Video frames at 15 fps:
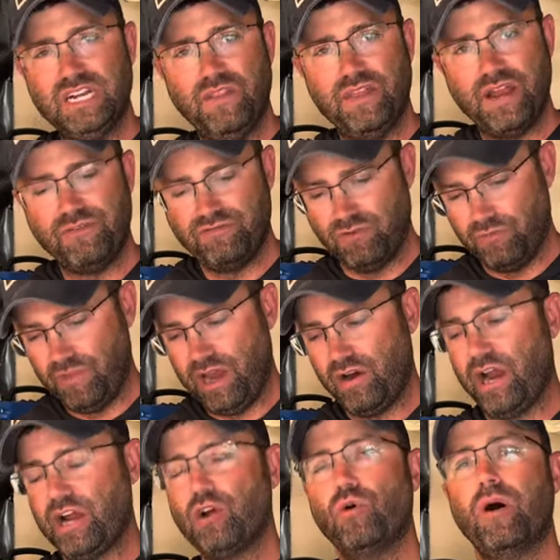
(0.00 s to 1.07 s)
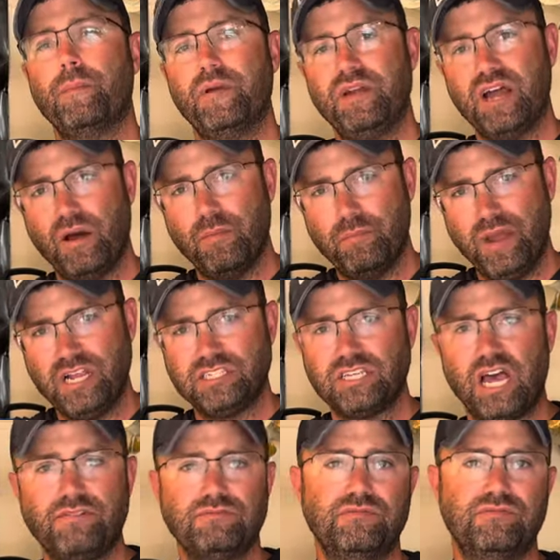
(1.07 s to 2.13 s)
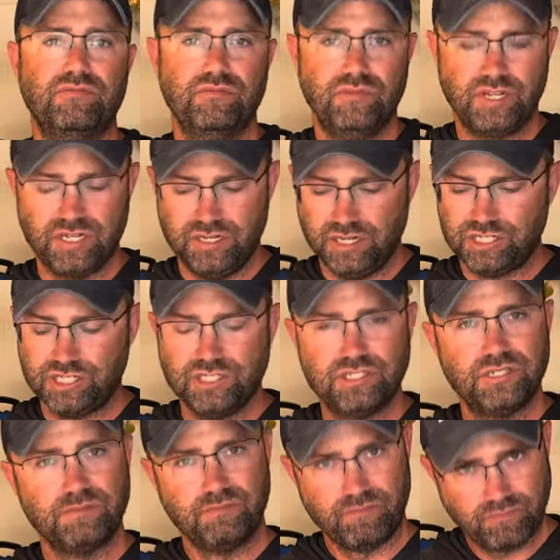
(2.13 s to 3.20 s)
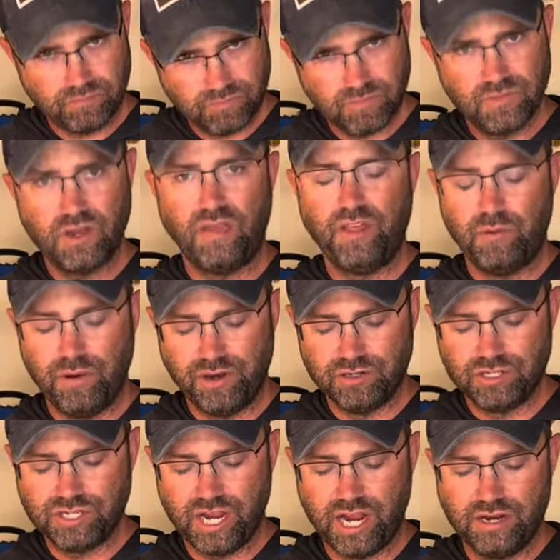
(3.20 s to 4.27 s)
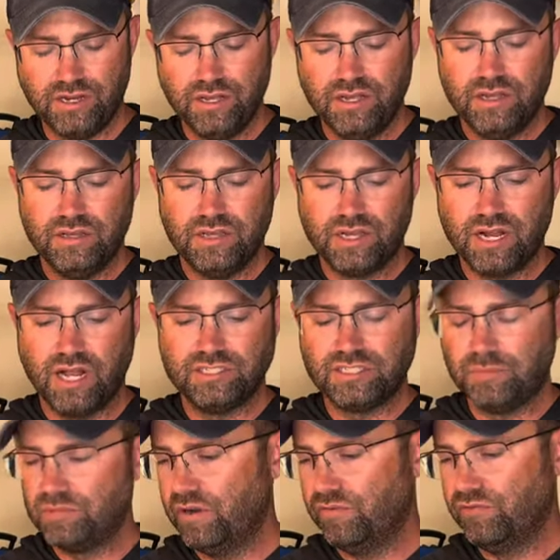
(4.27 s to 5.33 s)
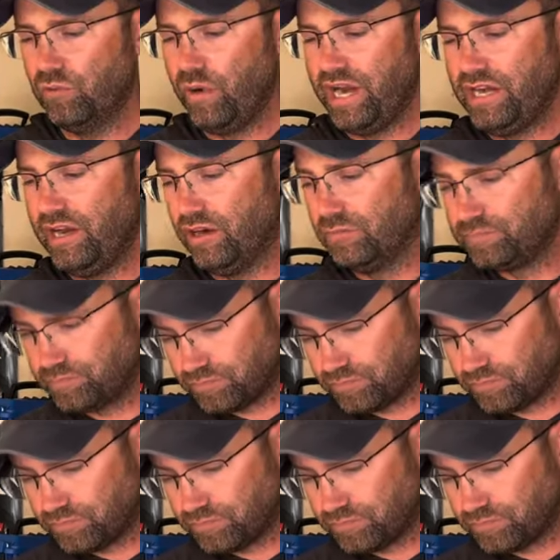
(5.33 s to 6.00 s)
And then from there, I go up and down based off of the conditions. I think we understand the concept of the weight here.